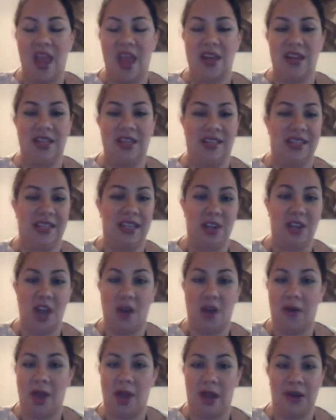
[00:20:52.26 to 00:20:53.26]
And he said,
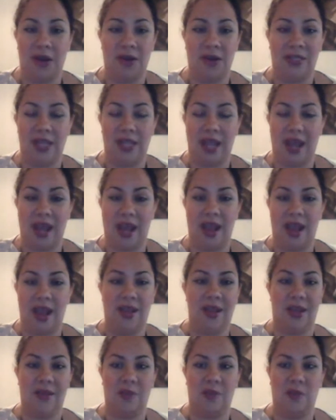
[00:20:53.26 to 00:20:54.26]
no, I
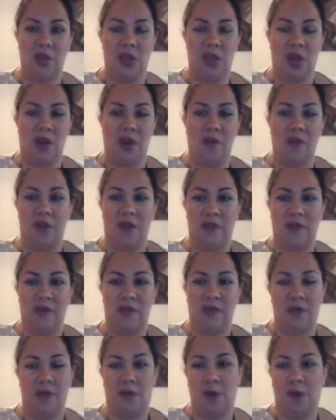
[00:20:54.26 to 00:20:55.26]
understand. You know,
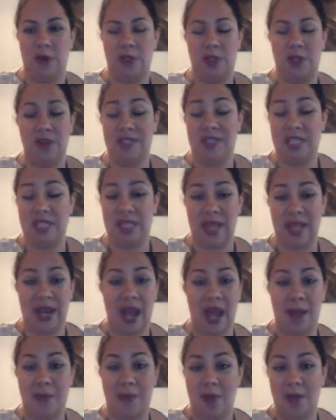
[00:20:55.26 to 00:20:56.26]
unfortunately, I've seen that
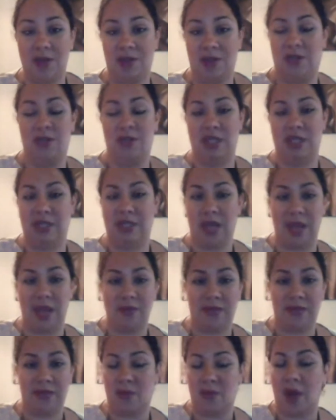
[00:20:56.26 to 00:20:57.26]
happen too many
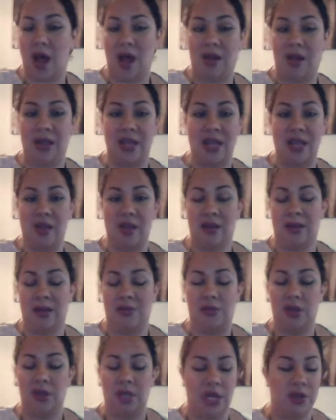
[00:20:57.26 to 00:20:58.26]
times as well. And he
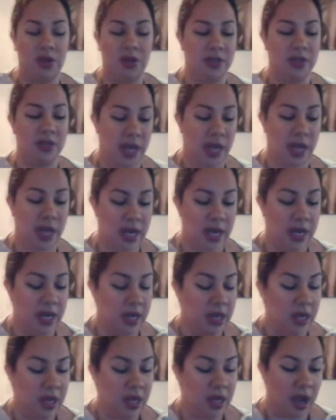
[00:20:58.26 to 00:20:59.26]
completely understood.
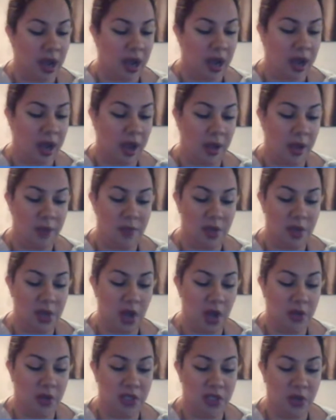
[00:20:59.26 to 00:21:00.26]
You
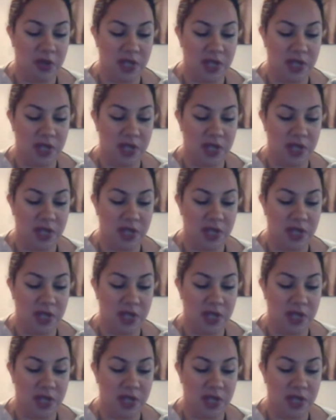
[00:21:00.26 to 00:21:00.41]
know,